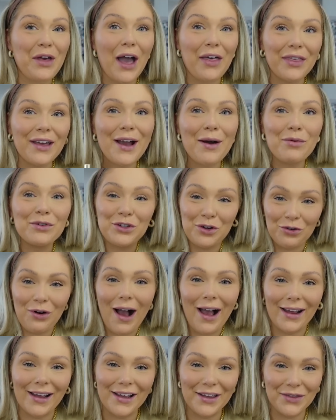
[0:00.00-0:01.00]
think I was
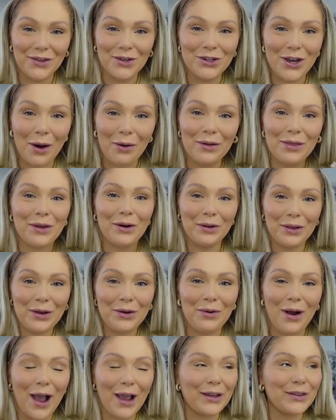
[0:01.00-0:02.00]
literally
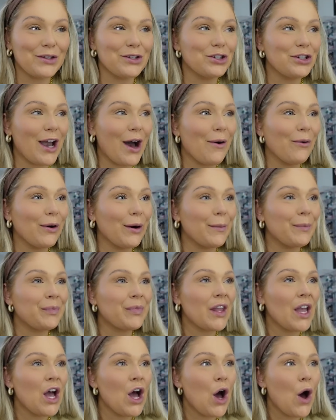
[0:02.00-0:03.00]
crying in the shower.
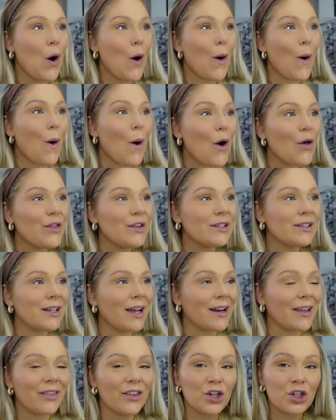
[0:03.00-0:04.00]
All of a
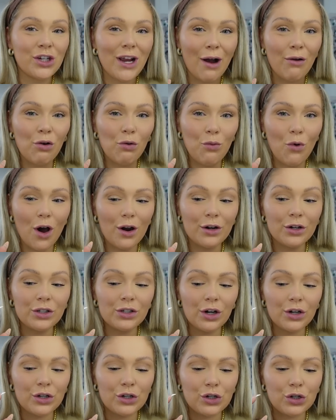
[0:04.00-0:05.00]
sudden, the shower water
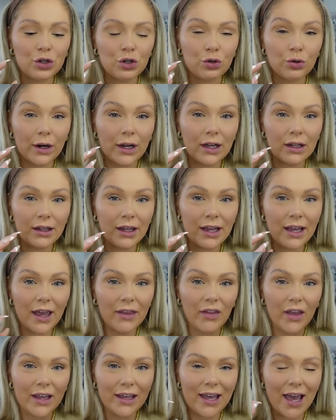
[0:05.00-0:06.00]
starts trickling and like